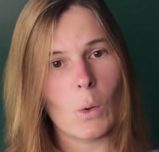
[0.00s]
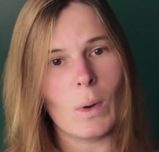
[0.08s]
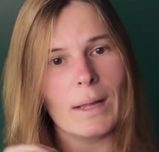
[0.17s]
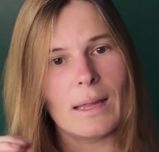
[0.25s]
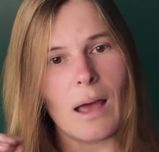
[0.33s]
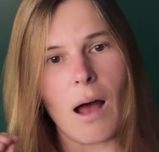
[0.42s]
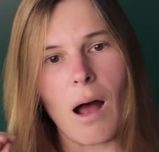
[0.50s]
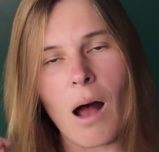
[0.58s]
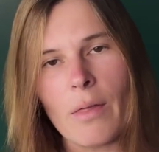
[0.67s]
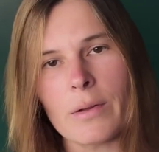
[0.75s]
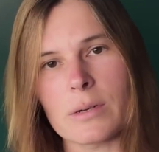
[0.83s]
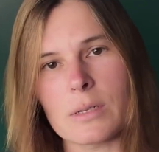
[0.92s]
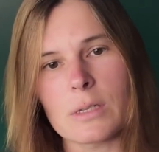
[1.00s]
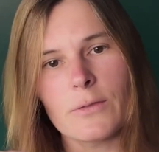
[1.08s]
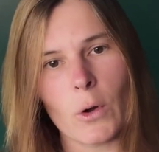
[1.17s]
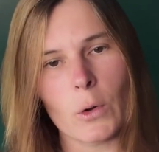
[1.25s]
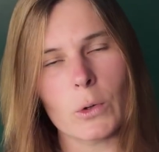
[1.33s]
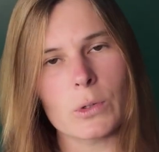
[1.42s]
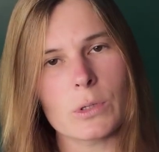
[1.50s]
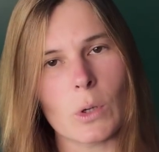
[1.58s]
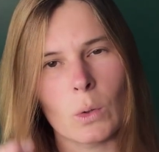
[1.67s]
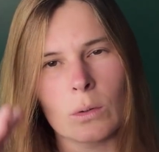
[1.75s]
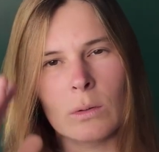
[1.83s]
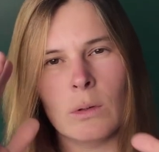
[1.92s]
when others focused
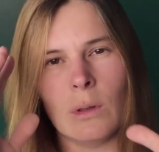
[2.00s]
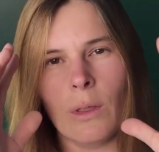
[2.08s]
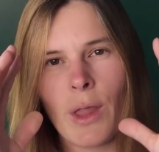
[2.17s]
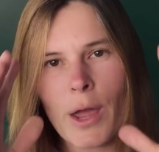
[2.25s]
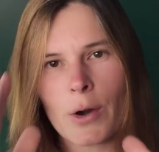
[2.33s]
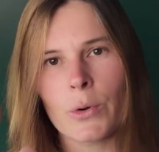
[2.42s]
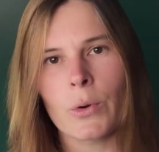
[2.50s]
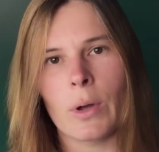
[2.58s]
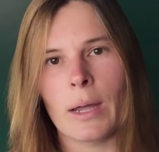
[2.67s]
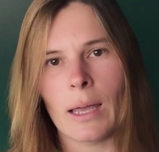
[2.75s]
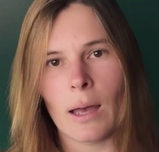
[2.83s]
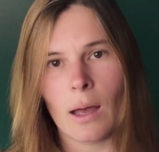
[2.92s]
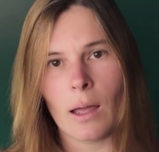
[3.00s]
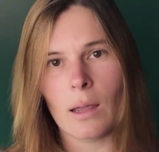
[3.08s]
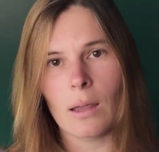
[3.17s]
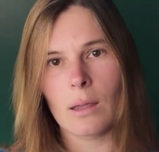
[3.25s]
on narrow AI,